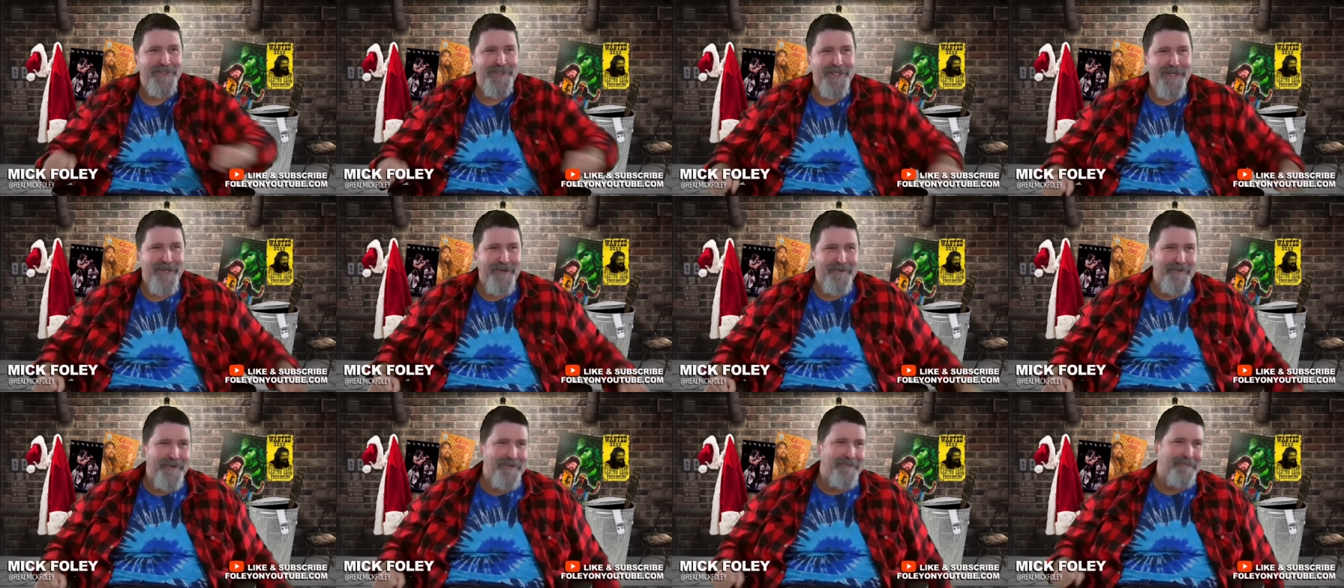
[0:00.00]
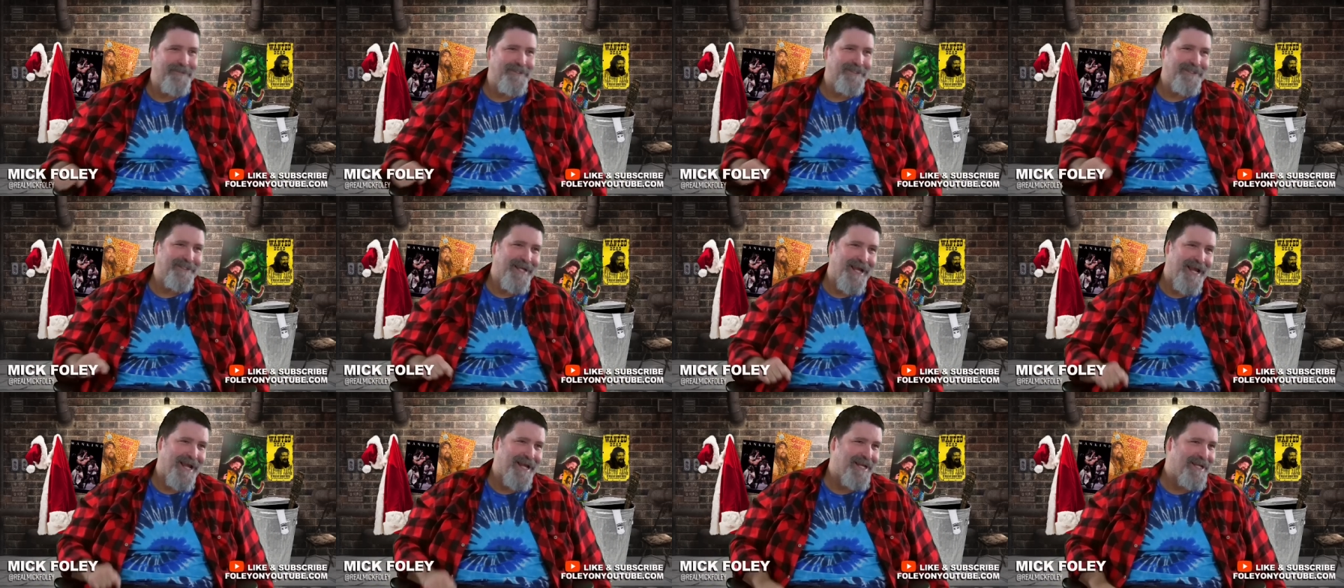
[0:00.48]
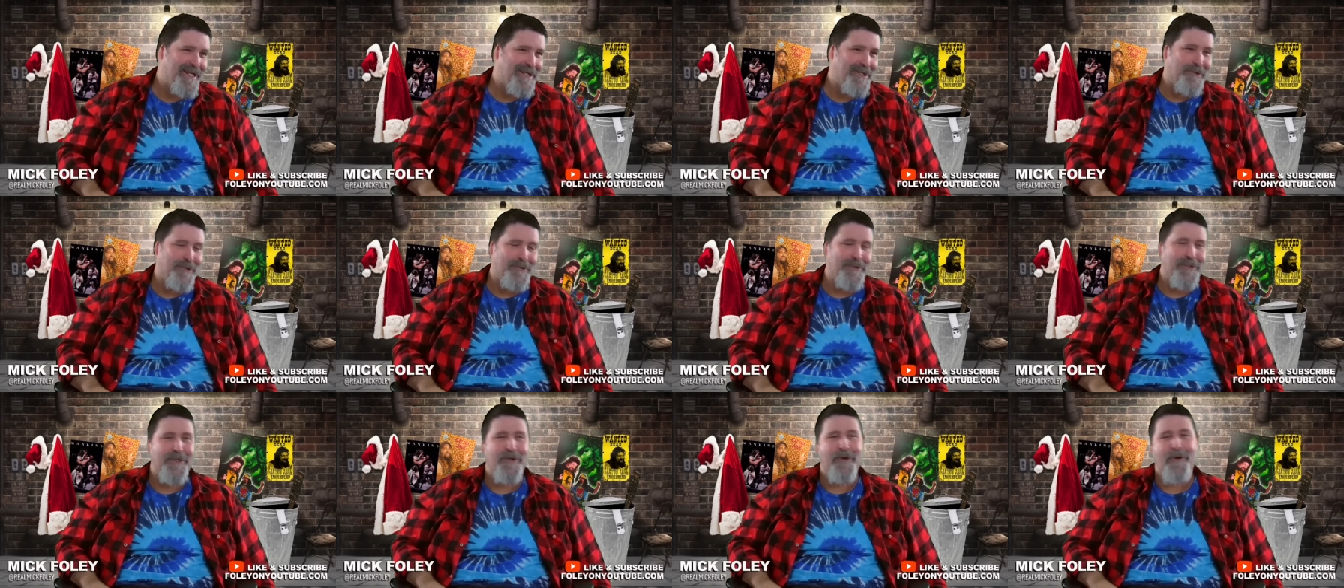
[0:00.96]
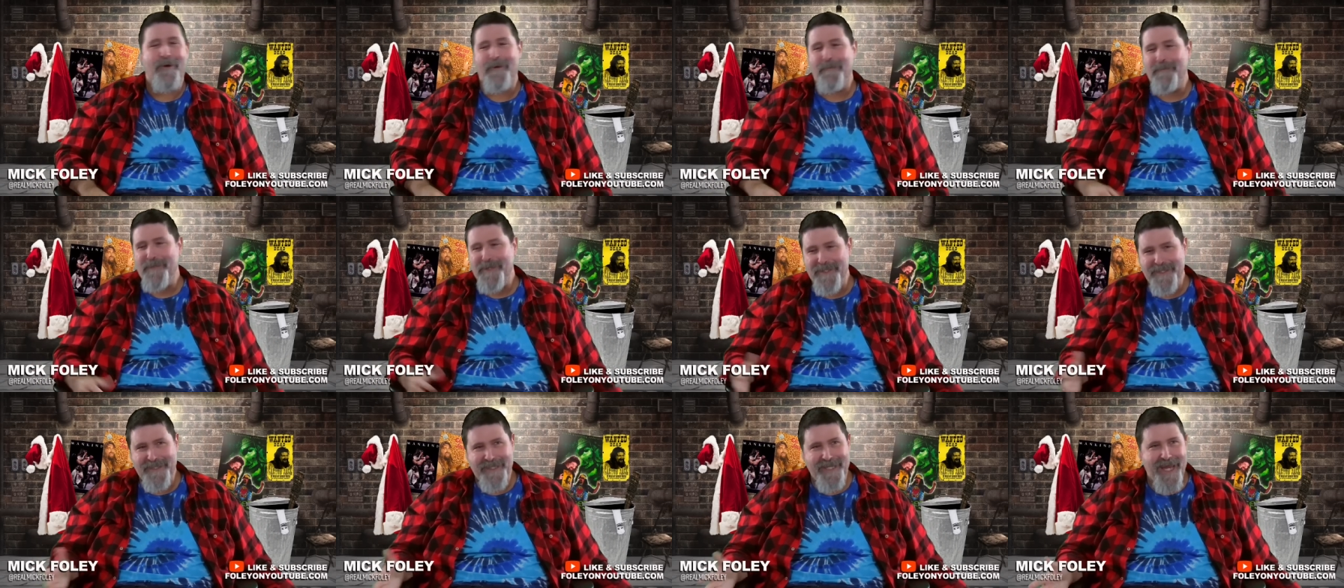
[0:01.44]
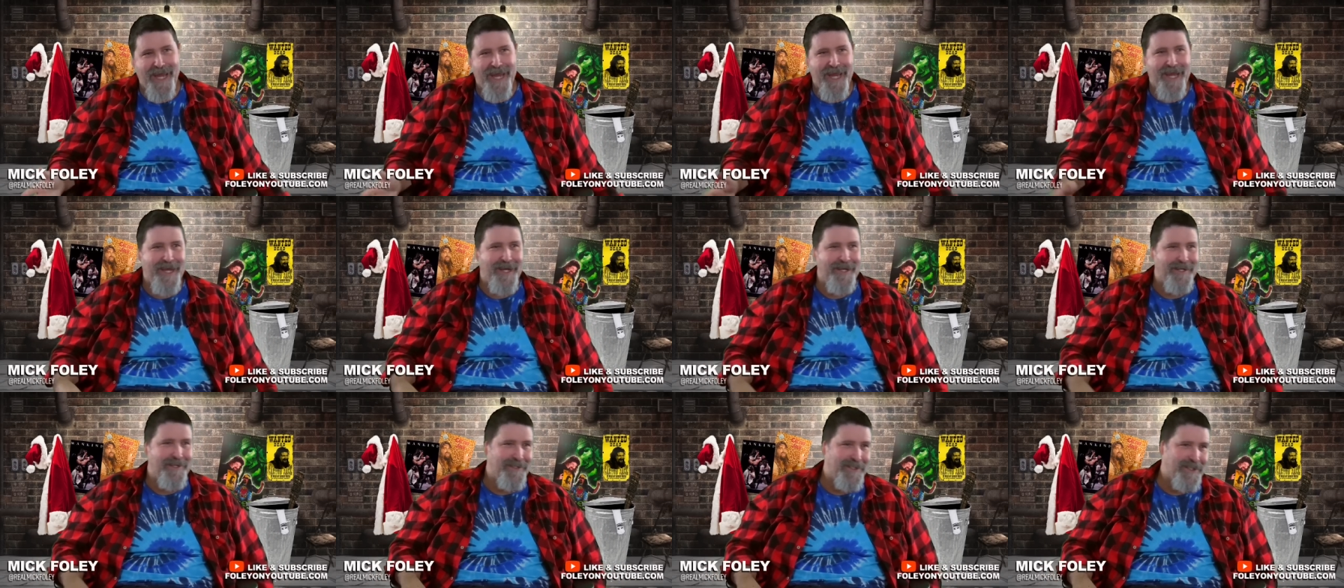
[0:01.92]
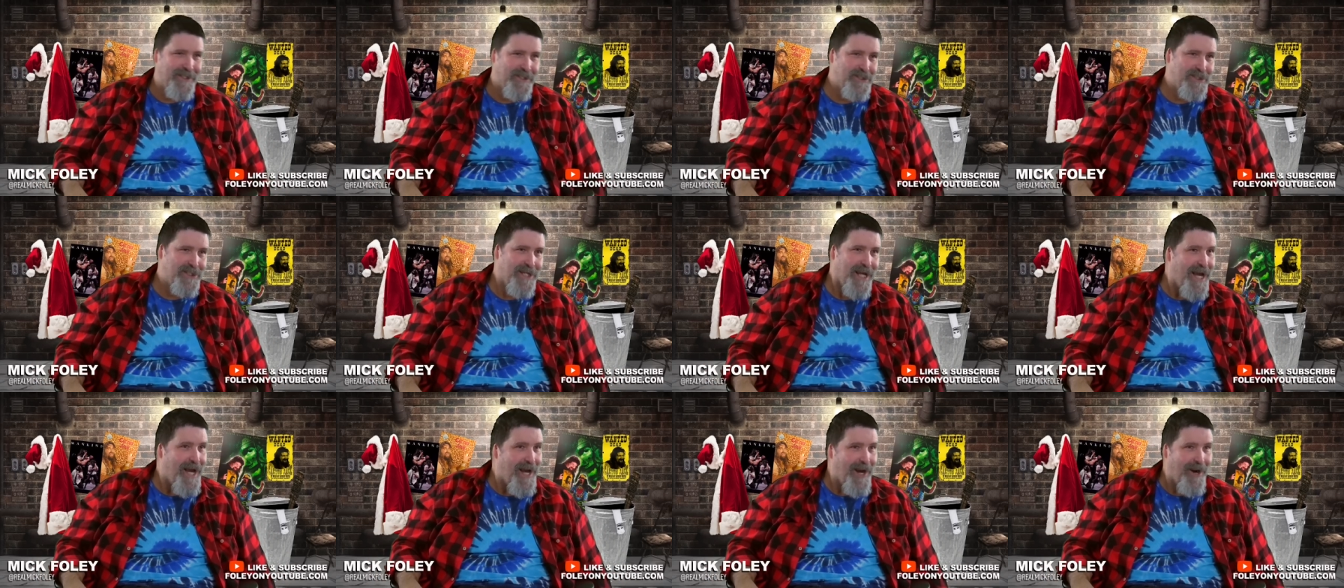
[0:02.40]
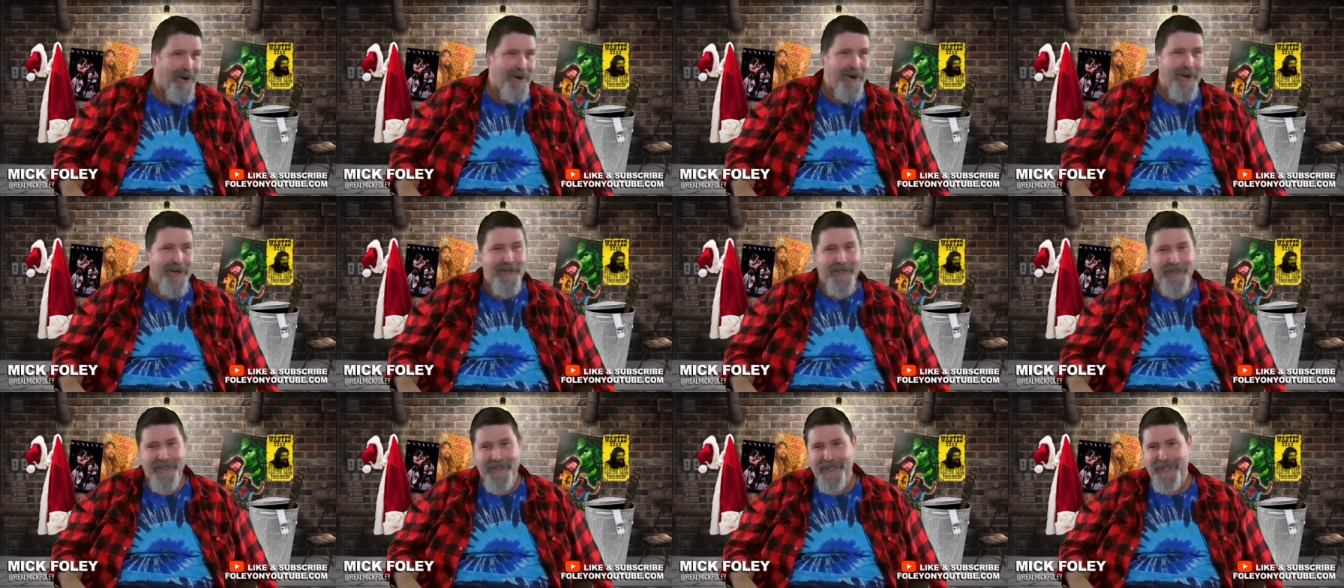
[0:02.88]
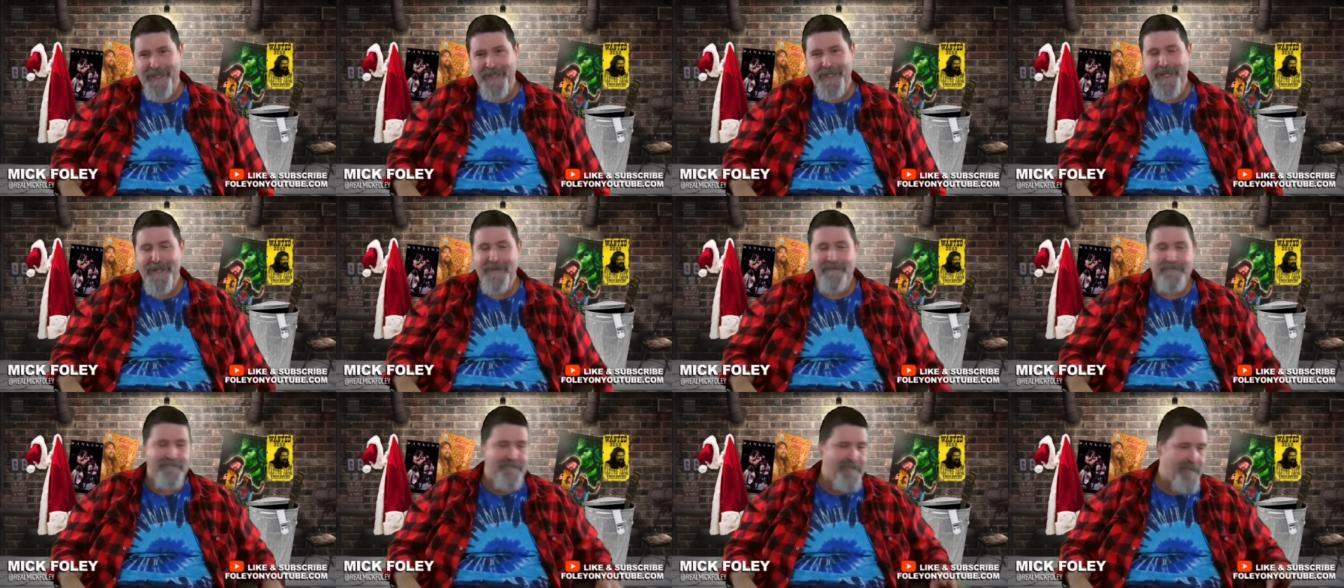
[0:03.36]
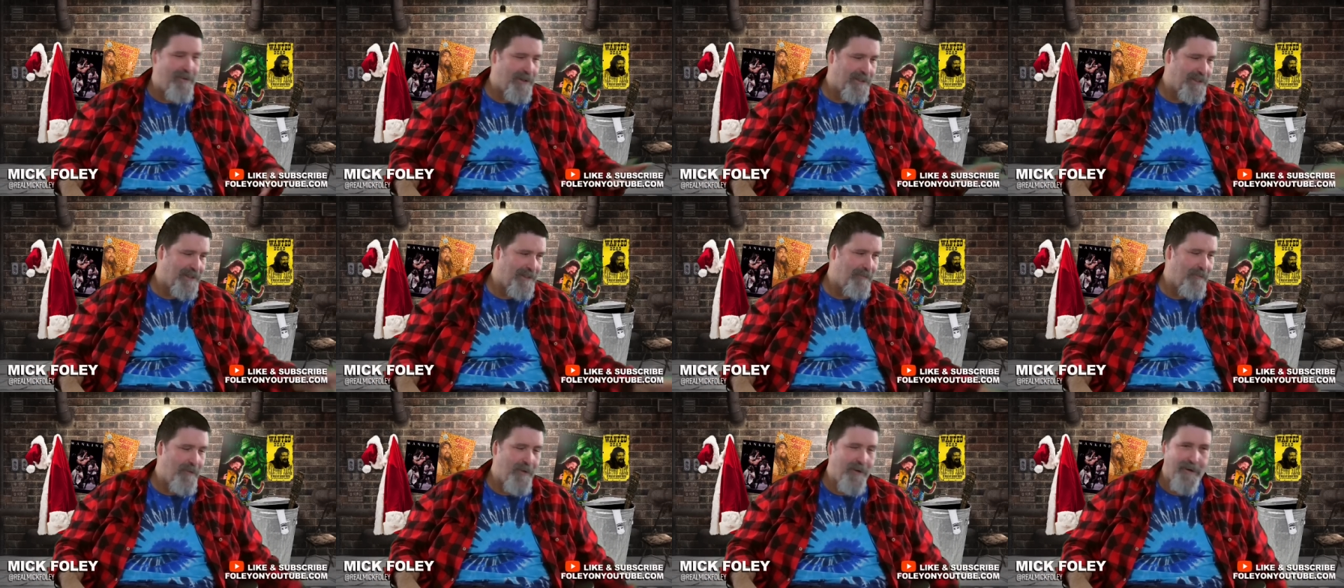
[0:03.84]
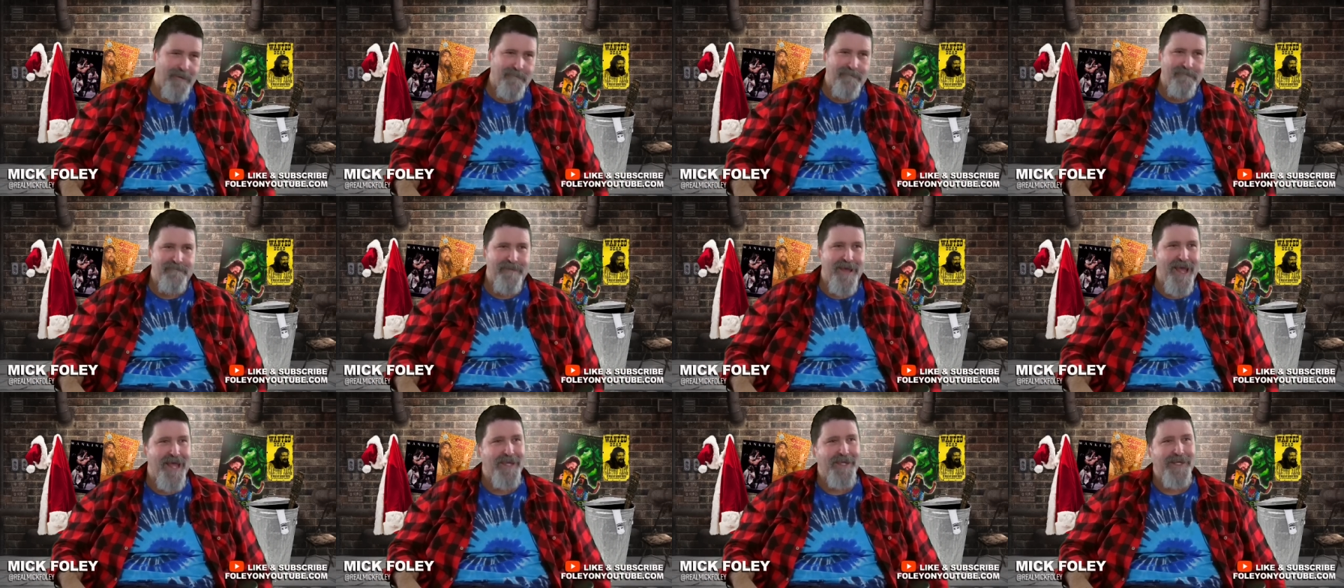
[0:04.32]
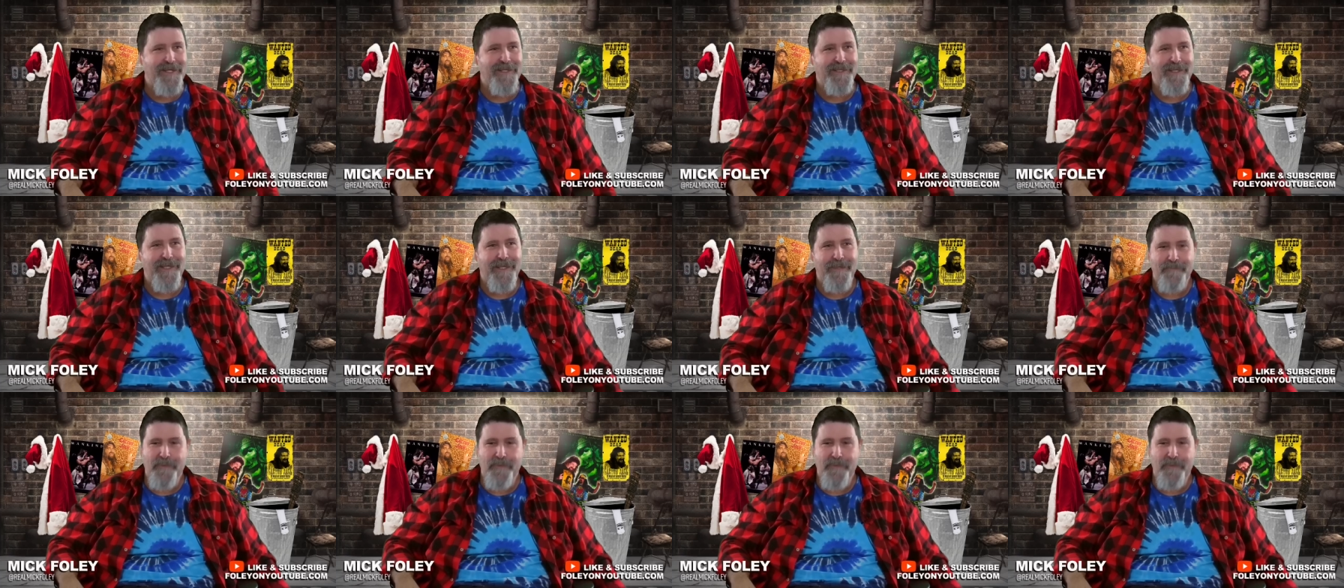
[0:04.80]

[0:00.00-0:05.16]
You know, it was like, you know, the garbage can and the chair, and, and he fought them off valiantly.